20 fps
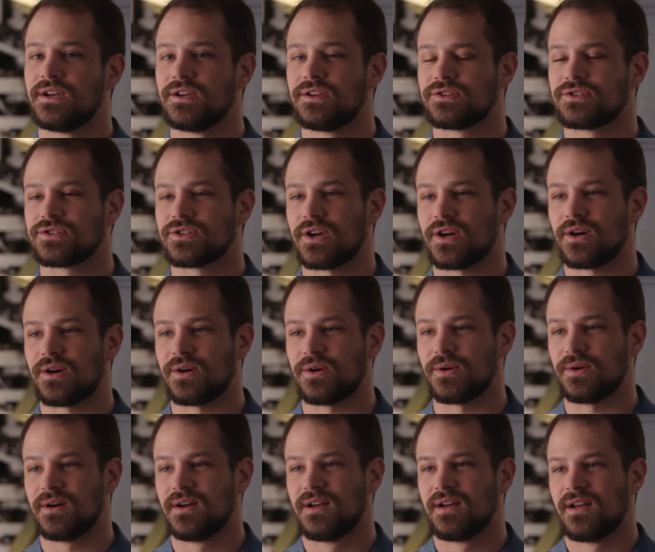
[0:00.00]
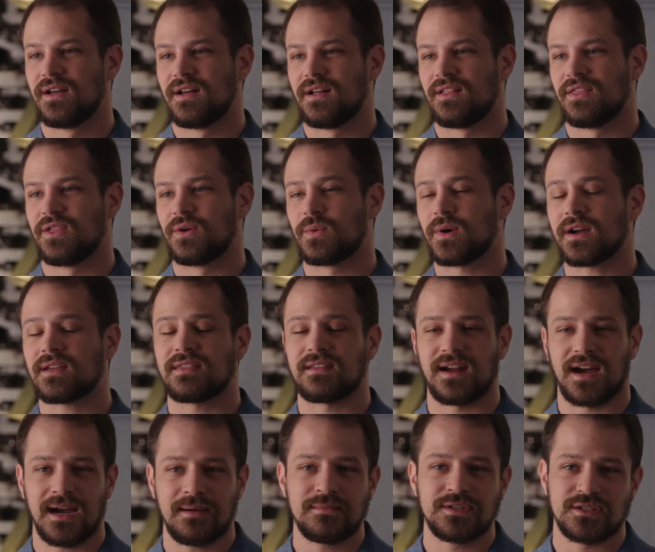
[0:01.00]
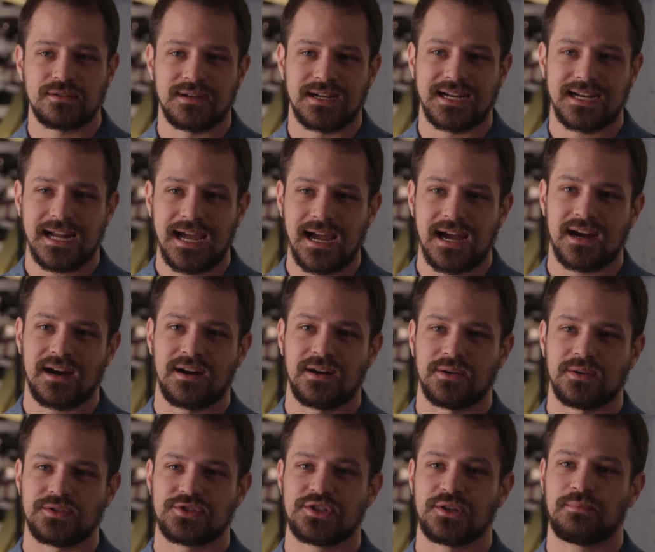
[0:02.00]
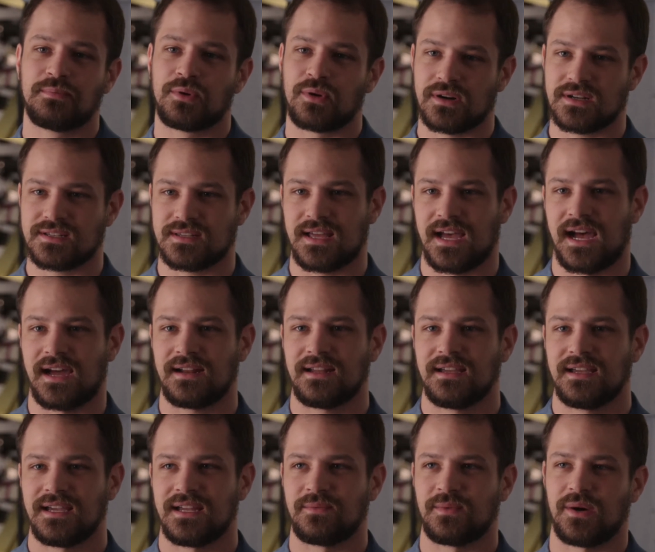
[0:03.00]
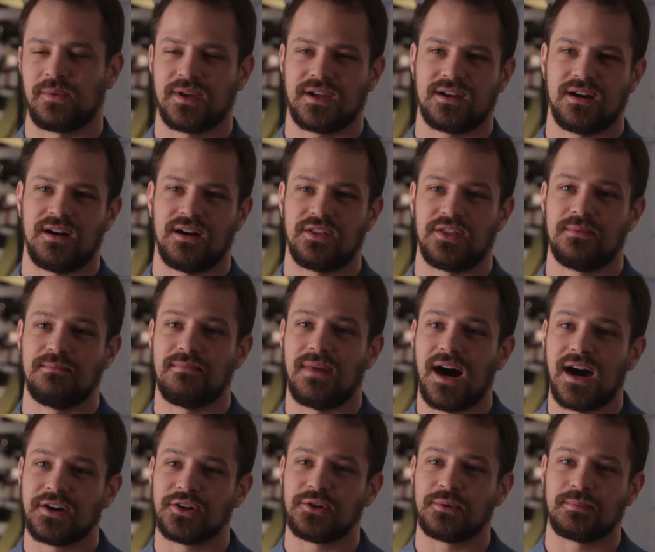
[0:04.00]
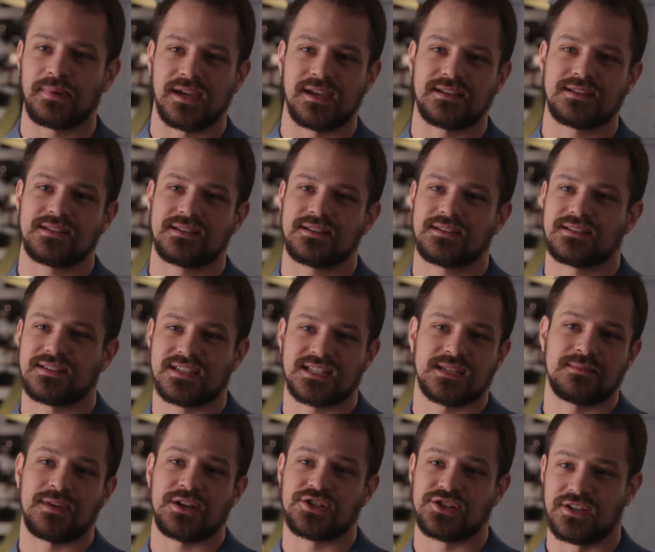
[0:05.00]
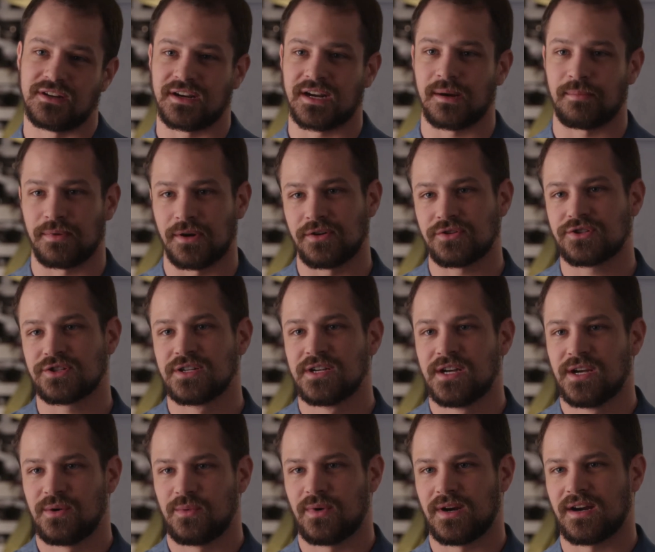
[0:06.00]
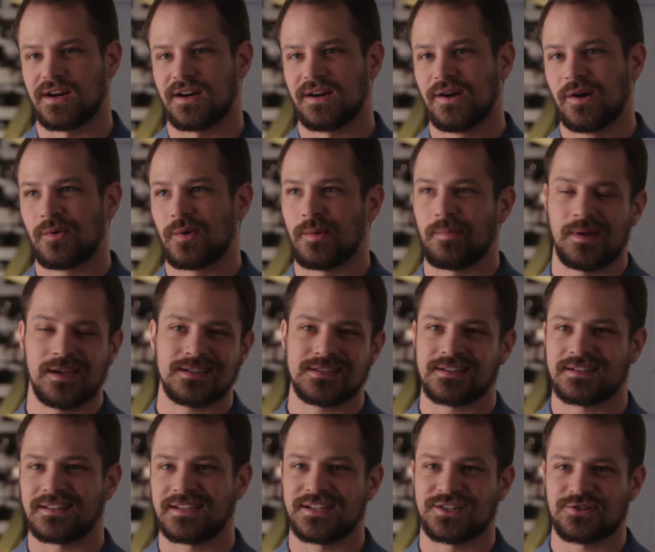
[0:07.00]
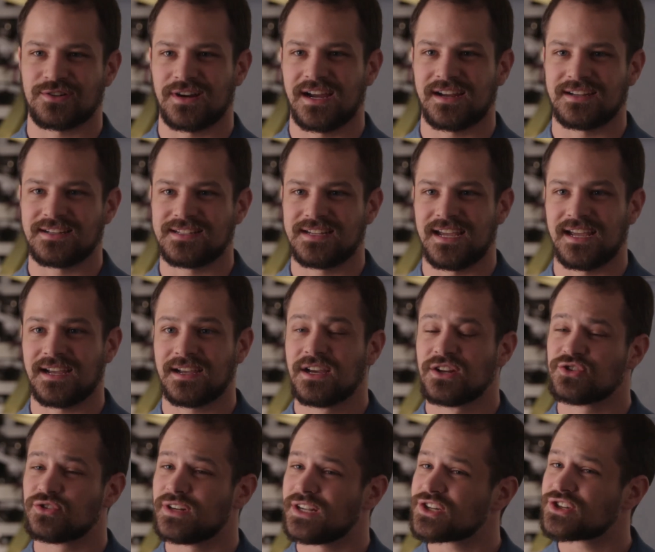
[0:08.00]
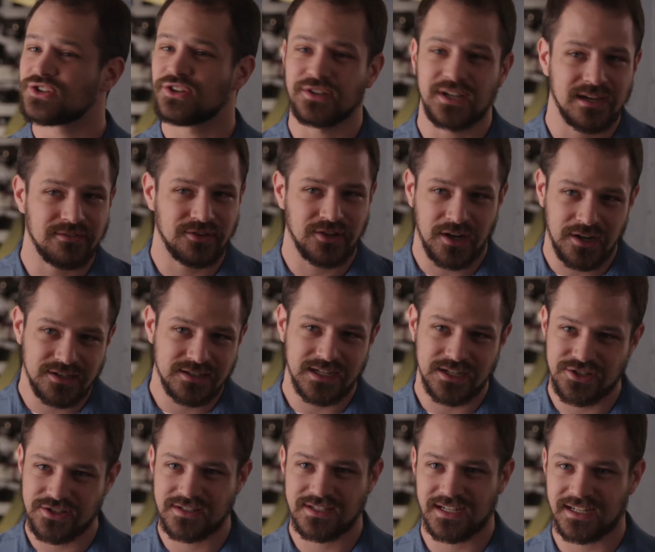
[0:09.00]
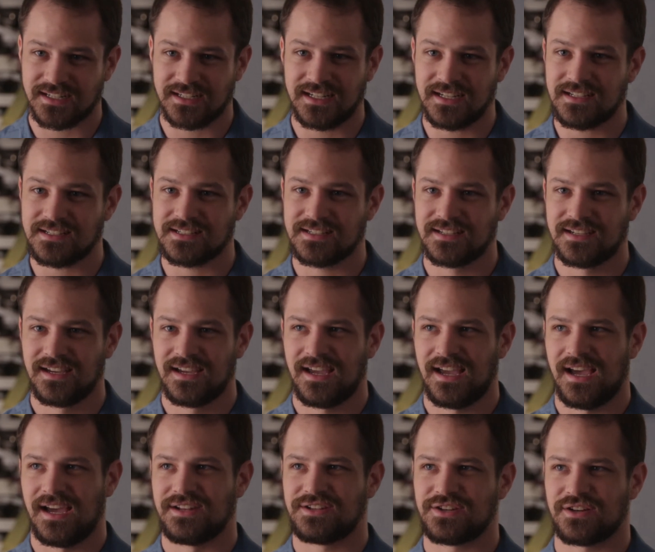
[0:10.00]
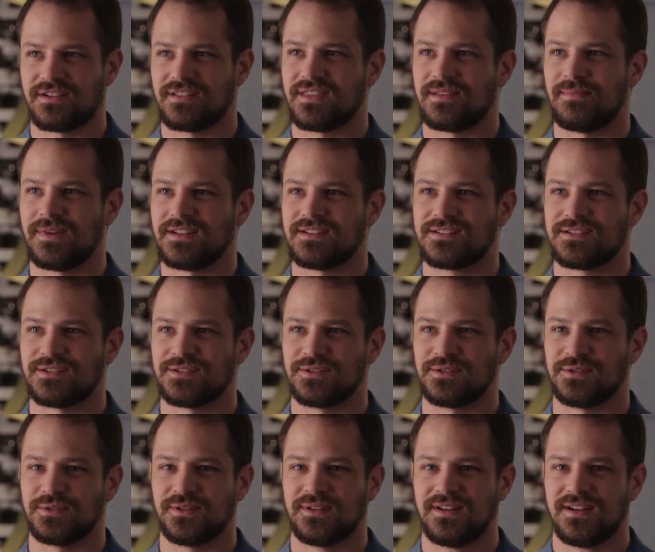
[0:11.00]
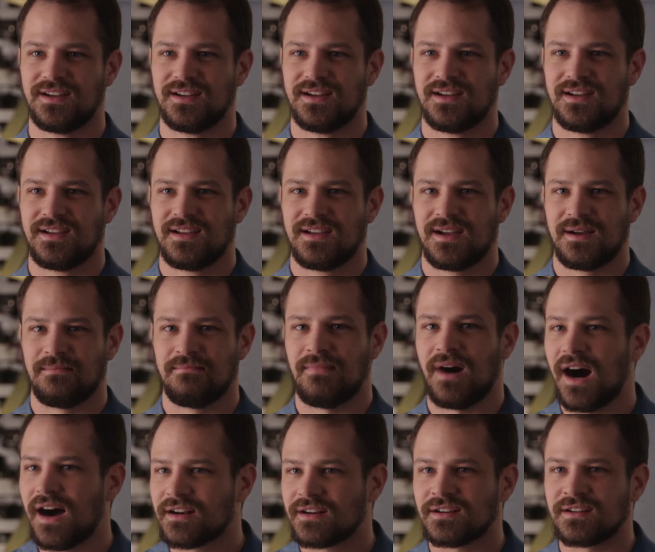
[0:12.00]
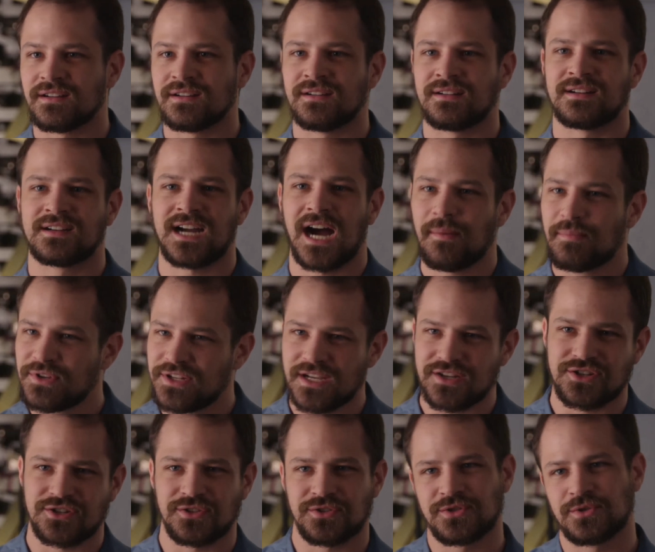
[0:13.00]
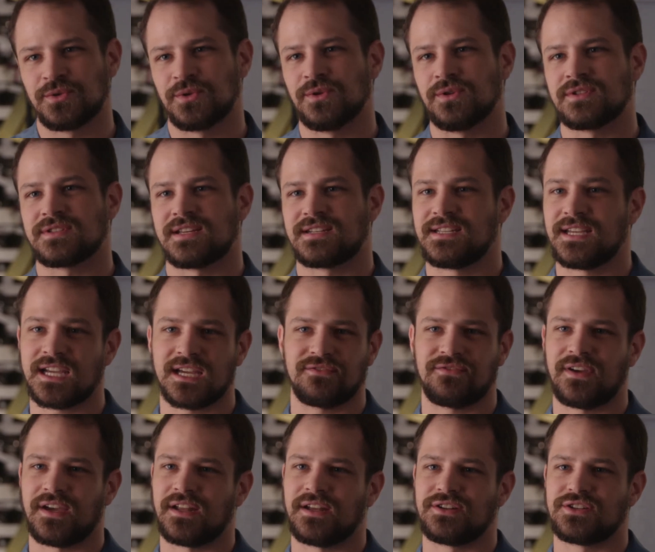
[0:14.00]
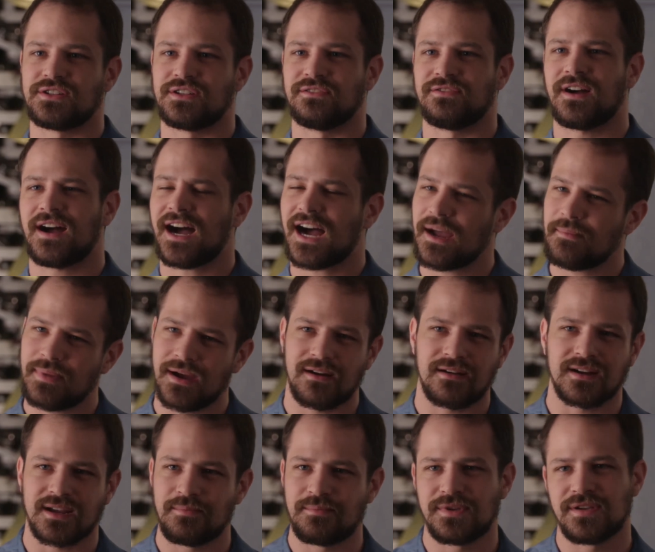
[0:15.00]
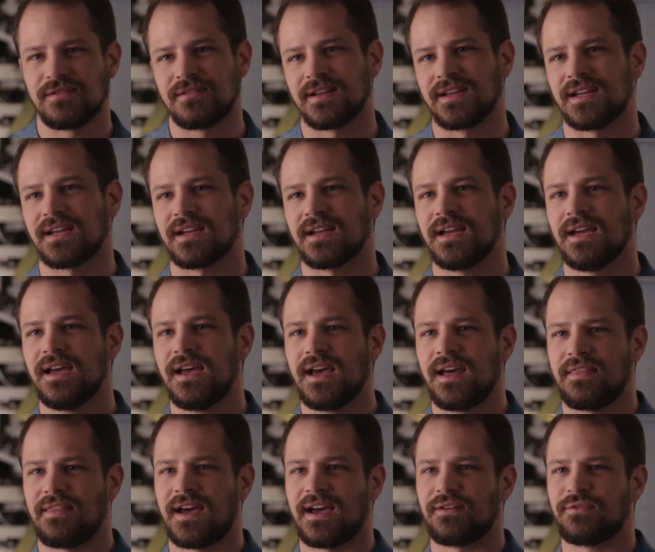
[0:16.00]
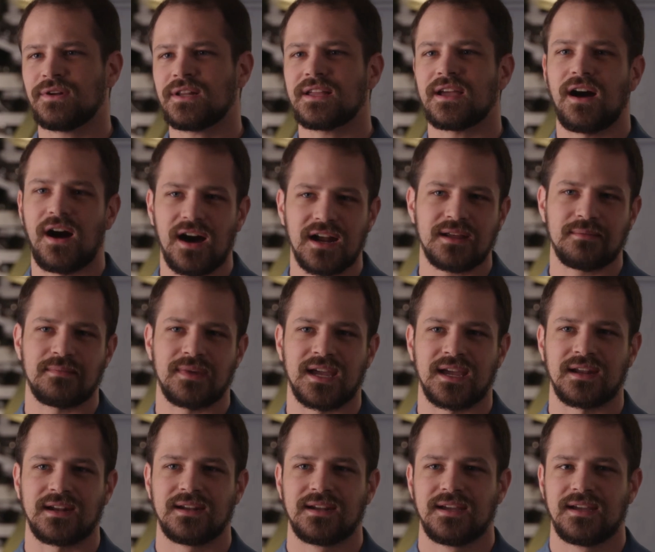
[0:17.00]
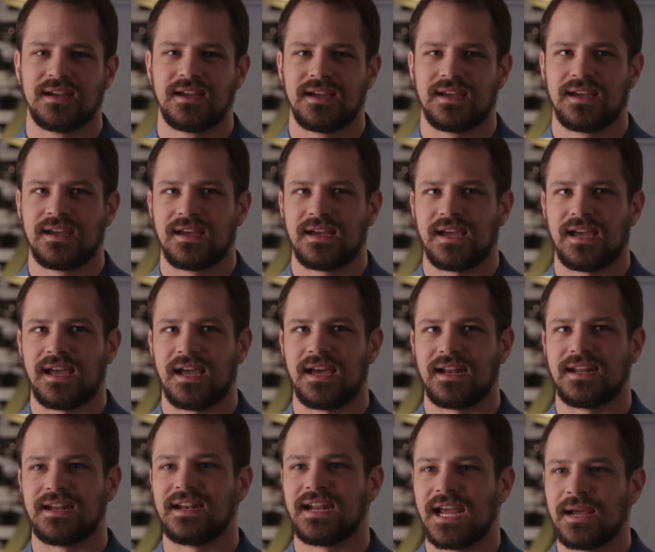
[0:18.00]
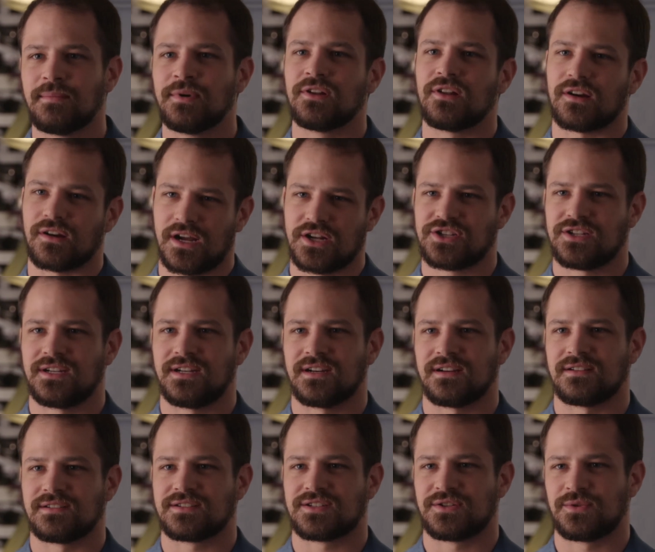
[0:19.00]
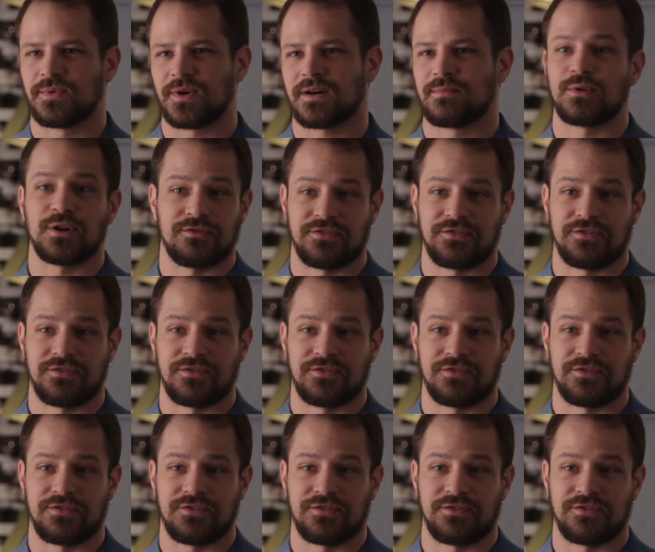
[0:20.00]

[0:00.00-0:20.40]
So the work that I'm doing now supports that in what we call the model-based system engineering approach, where we're basically trying to take traditional naval architecture techniques and turn them into modern computational tools that take advantage of high-power computing that really automate and enable our engineers to work more